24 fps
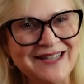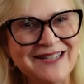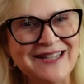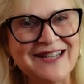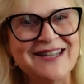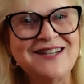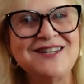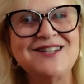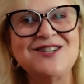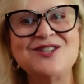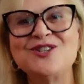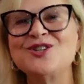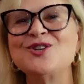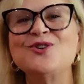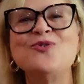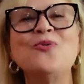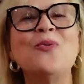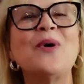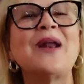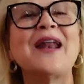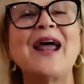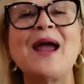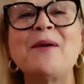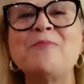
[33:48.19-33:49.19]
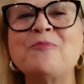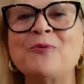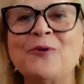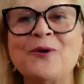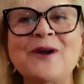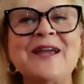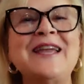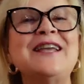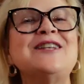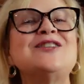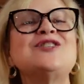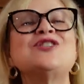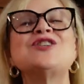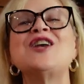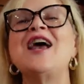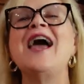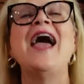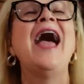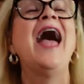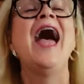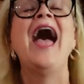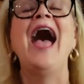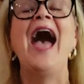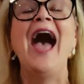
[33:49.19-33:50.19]
didn't do what I preach
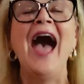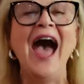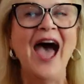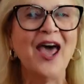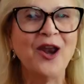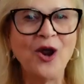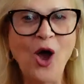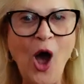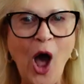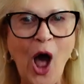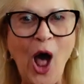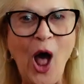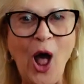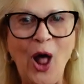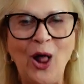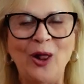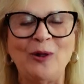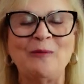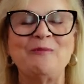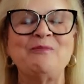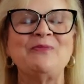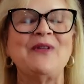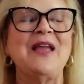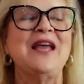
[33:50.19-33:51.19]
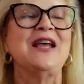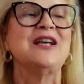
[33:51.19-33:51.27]
at all.